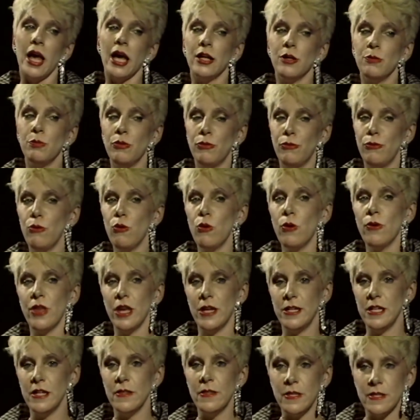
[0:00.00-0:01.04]
And before
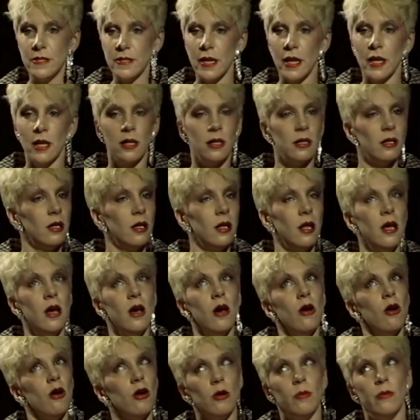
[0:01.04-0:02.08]
they did the single,
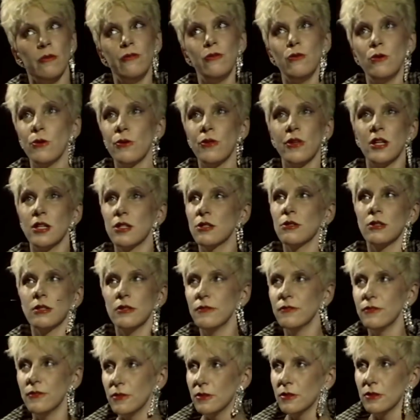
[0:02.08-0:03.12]
or before they sort
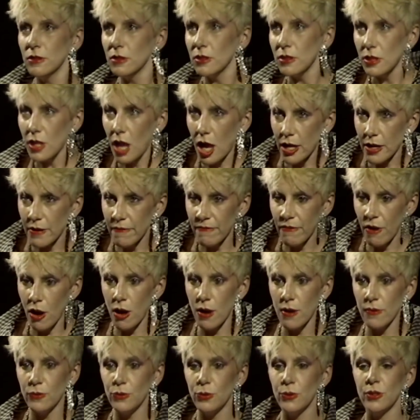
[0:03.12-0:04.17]
of got
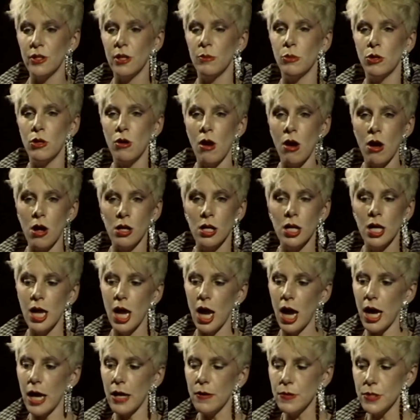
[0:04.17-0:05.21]
involved with him at all,
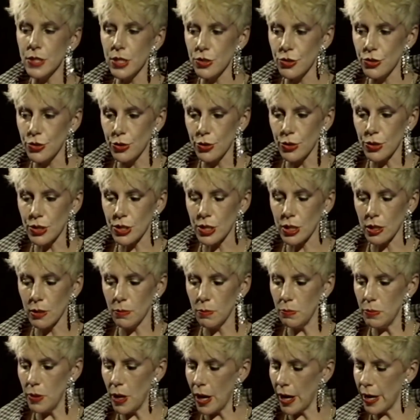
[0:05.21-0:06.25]
I was introduced to
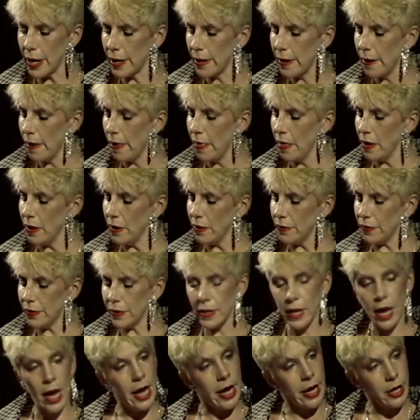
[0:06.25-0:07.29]
him by
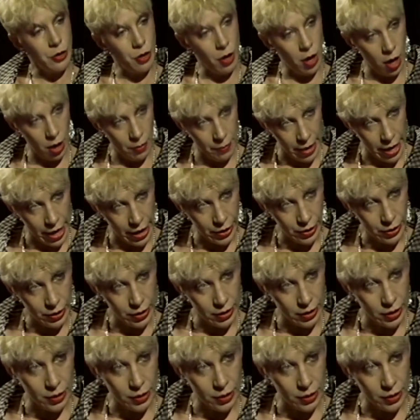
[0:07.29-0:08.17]
the A and R man.